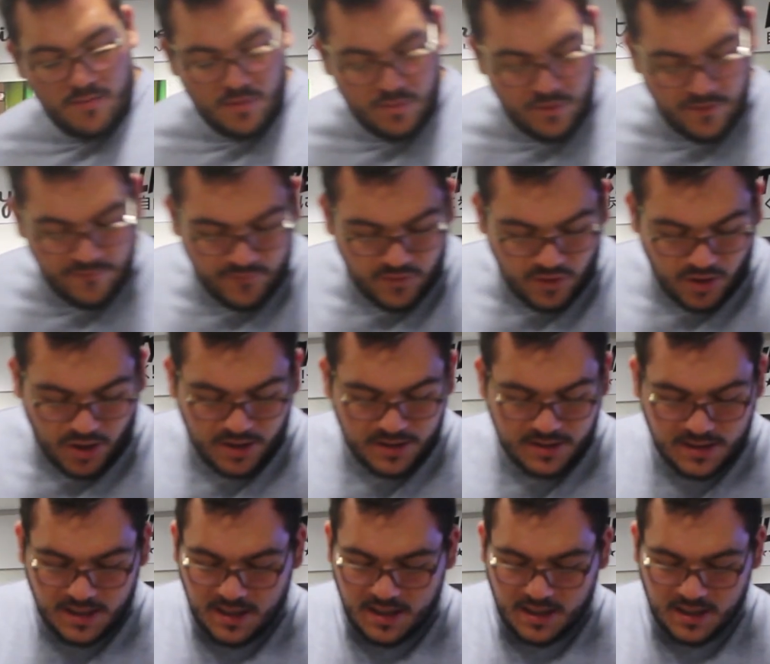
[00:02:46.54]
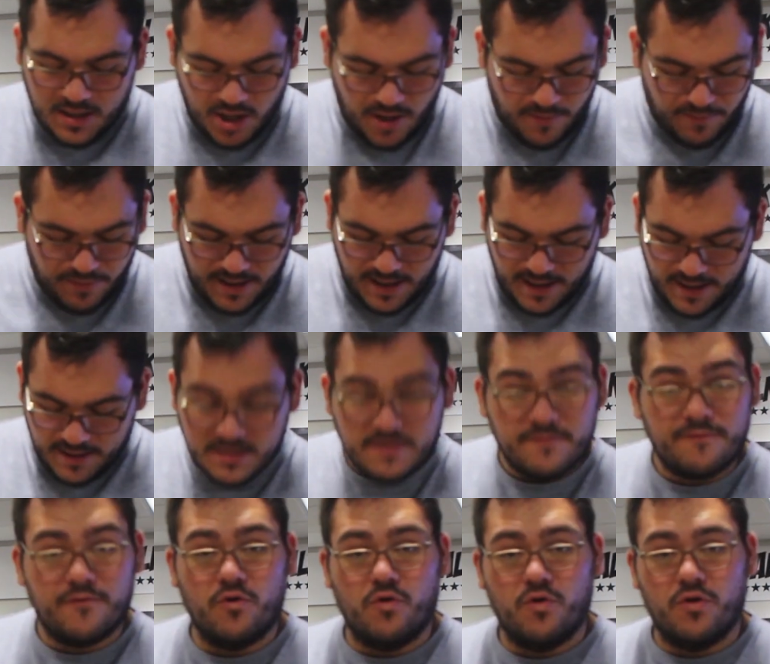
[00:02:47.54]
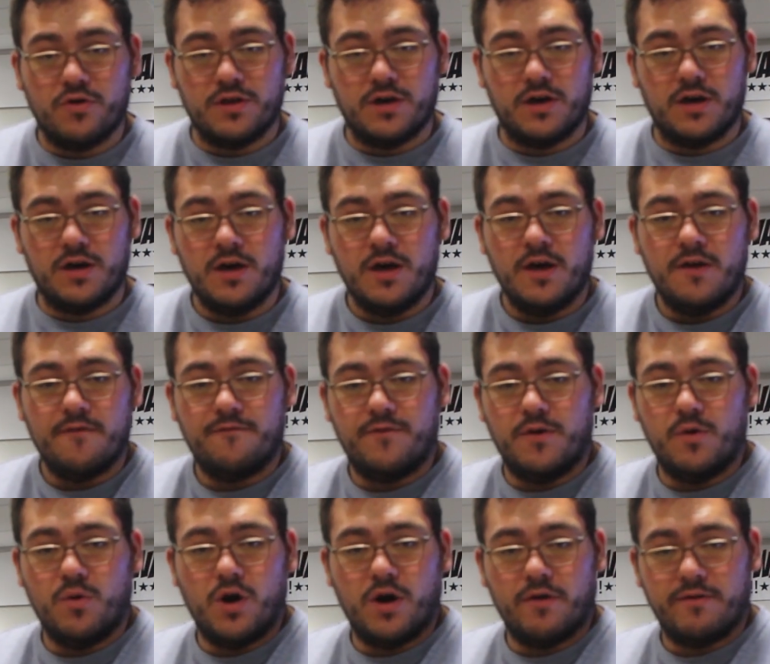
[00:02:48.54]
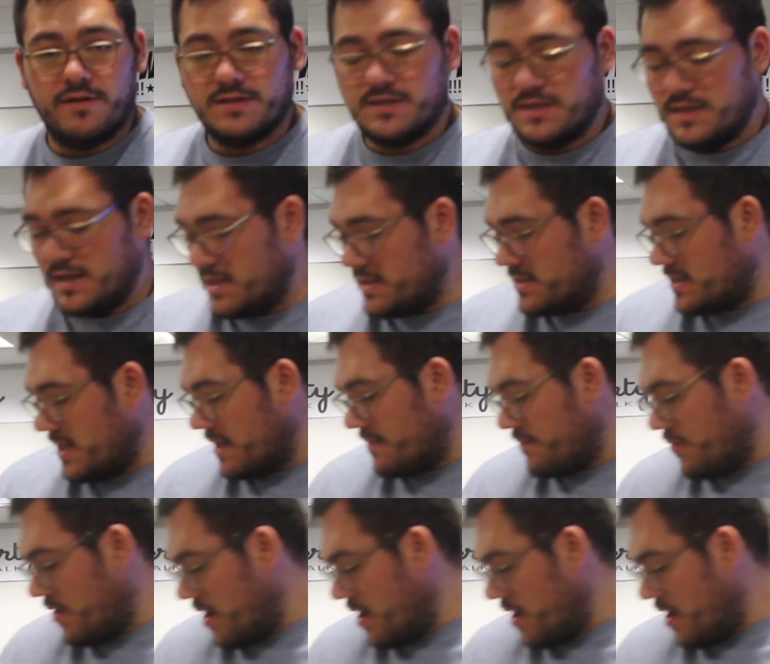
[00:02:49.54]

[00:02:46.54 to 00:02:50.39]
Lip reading: We've got the coupling for the filter into the intake